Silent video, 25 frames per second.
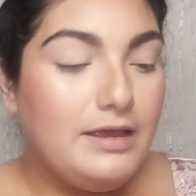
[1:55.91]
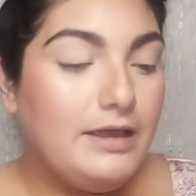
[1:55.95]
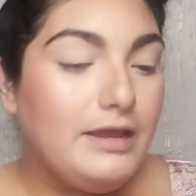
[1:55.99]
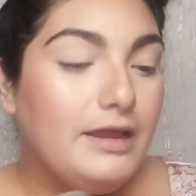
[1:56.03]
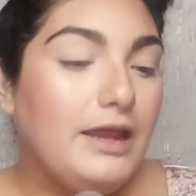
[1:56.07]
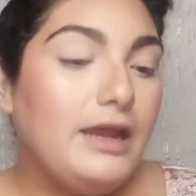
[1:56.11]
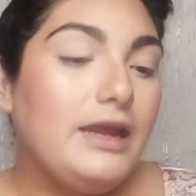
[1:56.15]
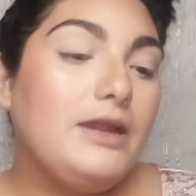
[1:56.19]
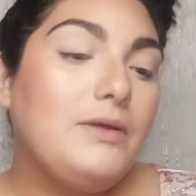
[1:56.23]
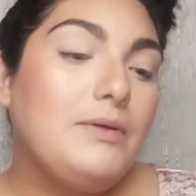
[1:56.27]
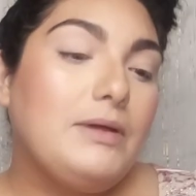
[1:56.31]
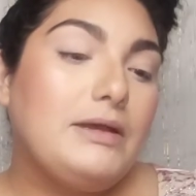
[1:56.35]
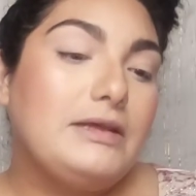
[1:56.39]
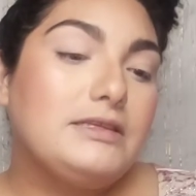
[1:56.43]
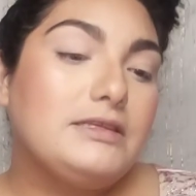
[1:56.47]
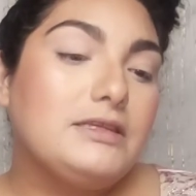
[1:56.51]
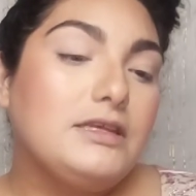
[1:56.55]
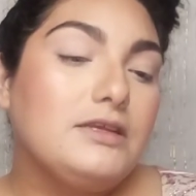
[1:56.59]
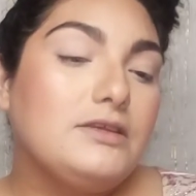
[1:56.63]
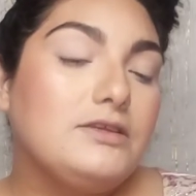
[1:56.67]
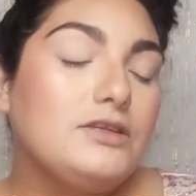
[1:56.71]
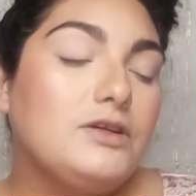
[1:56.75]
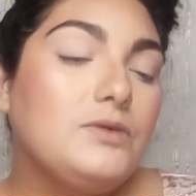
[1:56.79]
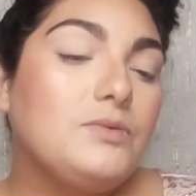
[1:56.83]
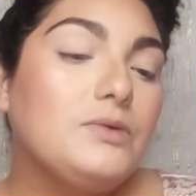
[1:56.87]
Anyways,
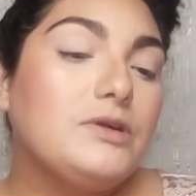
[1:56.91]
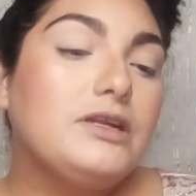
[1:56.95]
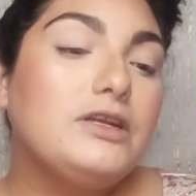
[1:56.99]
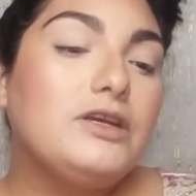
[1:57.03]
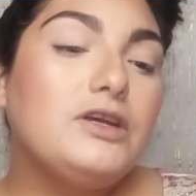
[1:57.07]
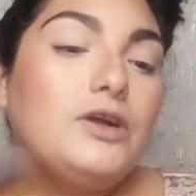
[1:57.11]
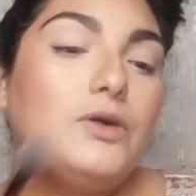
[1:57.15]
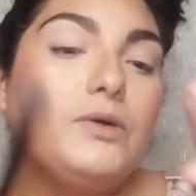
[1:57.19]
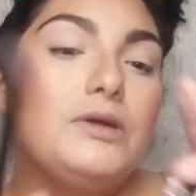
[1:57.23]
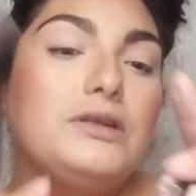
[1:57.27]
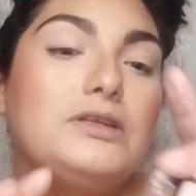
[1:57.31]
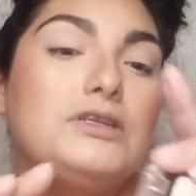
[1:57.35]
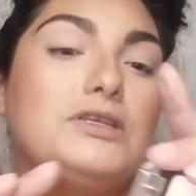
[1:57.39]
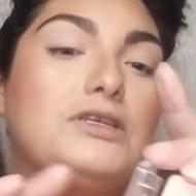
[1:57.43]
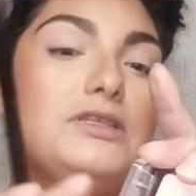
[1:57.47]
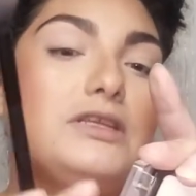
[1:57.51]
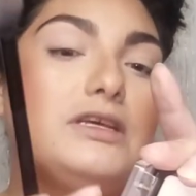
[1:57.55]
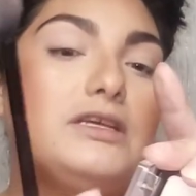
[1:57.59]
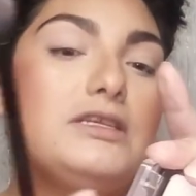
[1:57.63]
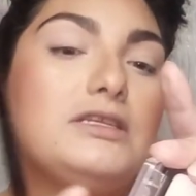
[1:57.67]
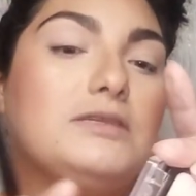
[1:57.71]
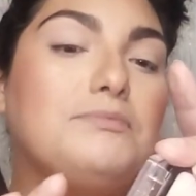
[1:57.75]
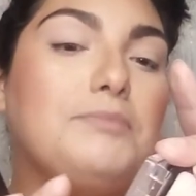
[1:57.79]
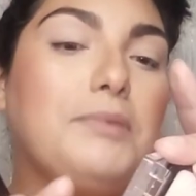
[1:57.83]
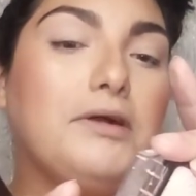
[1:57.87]
so we're going to go into
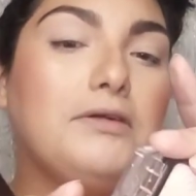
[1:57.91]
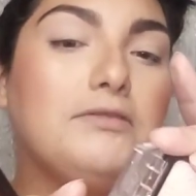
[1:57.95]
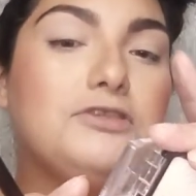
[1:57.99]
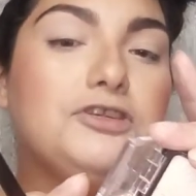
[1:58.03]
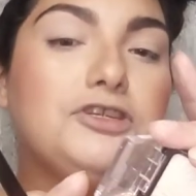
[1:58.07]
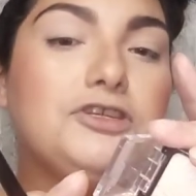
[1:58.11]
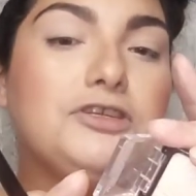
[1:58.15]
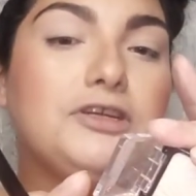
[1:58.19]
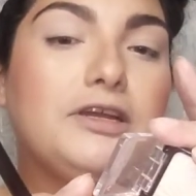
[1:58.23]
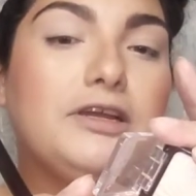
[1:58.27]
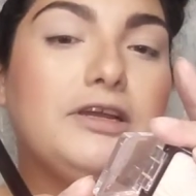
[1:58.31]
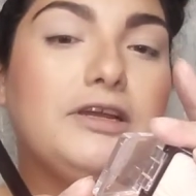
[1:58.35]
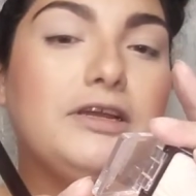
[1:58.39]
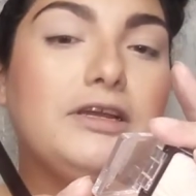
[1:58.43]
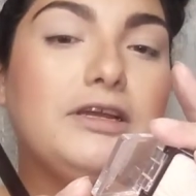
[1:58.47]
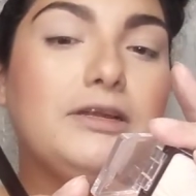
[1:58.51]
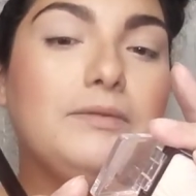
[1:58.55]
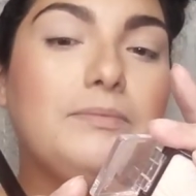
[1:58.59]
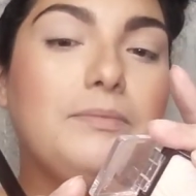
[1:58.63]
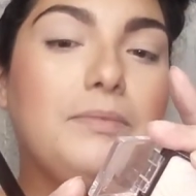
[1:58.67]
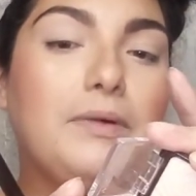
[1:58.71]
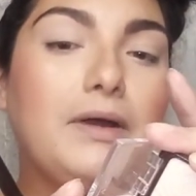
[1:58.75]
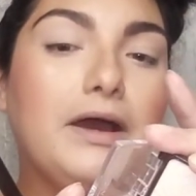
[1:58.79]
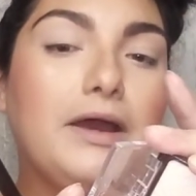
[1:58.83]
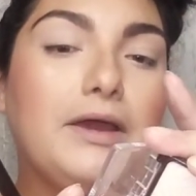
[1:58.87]
this bone shade
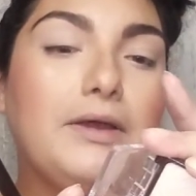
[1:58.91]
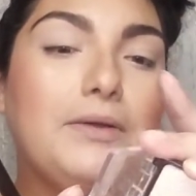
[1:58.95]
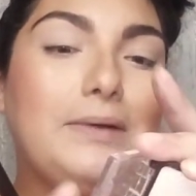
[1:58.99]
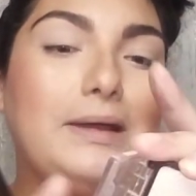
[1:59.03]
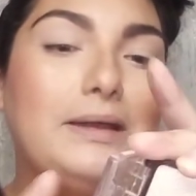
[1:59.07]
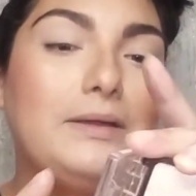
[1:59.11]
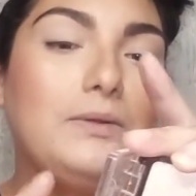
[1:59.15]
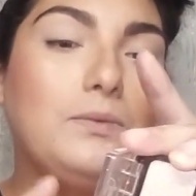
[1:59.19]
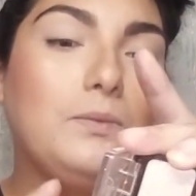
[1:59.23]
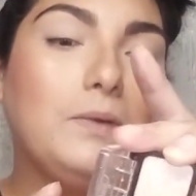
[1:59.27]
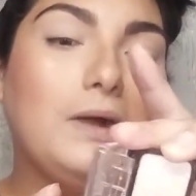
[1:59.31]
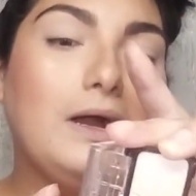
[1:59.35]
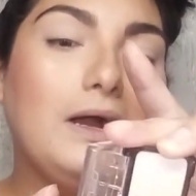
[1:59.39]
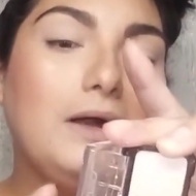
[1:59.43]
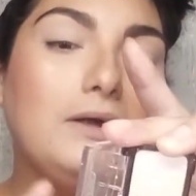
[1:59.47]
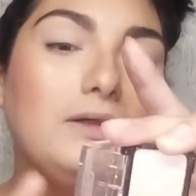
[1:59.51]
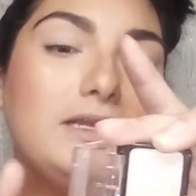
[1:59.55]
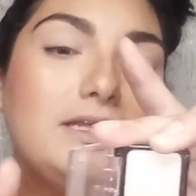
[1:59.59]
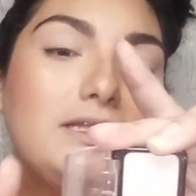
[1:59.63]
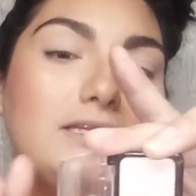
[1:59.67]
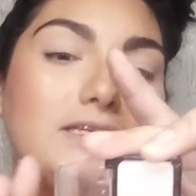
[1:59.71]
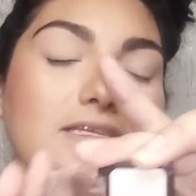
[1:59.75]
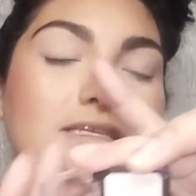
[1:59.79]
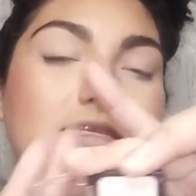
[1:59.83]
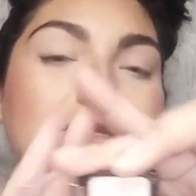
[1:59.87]
by Wet n Wild,
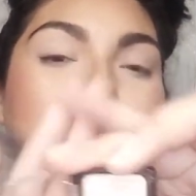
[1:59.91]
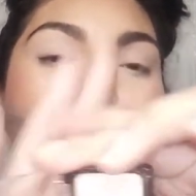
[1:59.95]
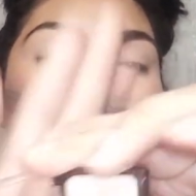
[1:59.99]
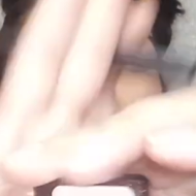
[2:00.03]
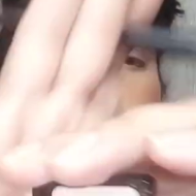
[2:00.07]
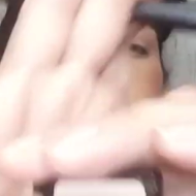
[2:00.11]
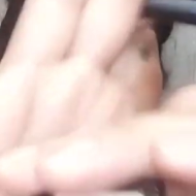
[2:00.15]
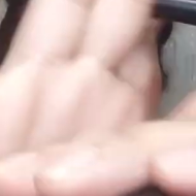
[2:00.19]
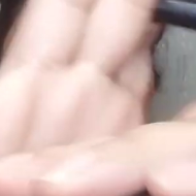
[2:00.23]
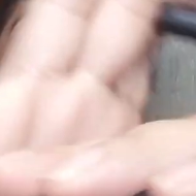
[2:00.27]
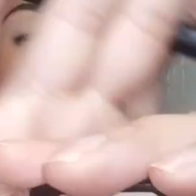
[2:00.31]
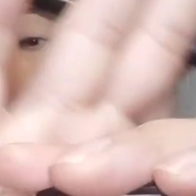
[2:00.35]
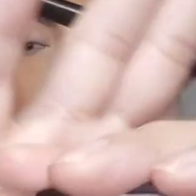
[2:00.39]
and this is in the shade